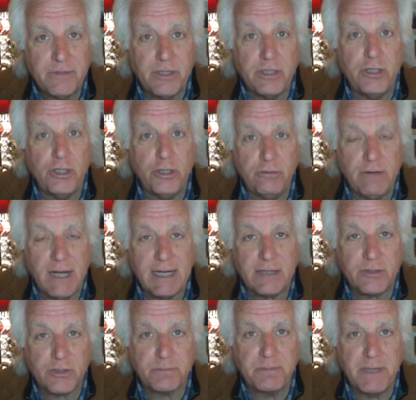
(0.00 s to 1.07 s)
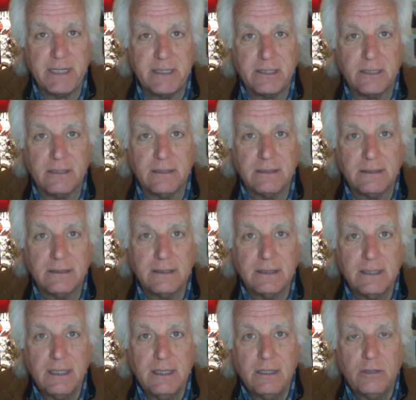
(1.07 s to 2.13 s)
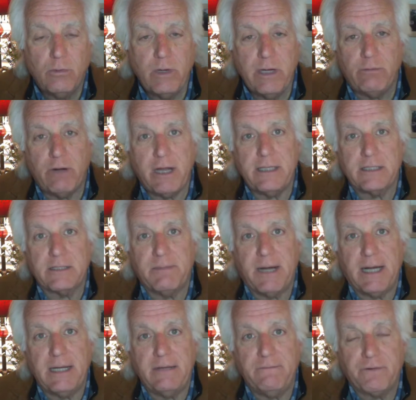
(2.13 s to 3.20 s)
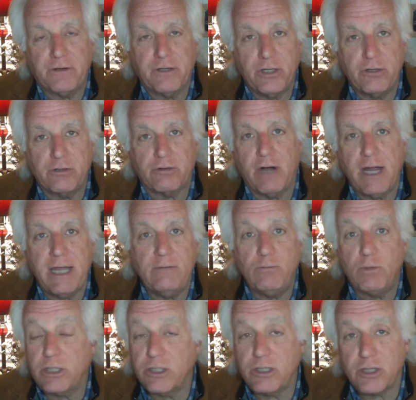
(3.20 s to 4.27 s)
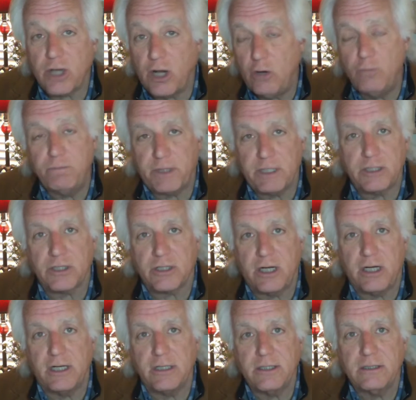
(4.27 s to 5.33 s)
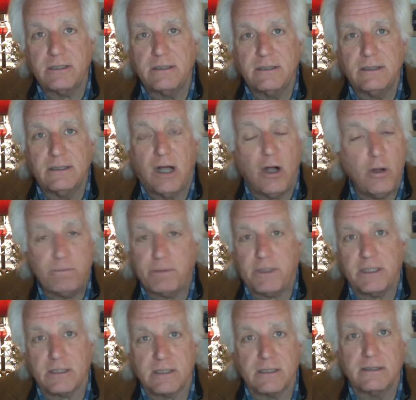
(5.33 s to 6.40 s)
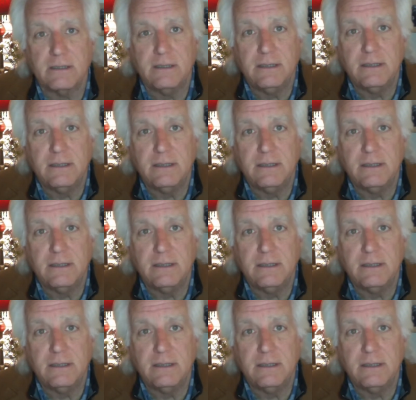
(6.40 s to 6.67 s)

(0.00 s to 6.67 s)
the new House Speaker, we raised money for Ukraine, which is a hopeless cause. Hopeless.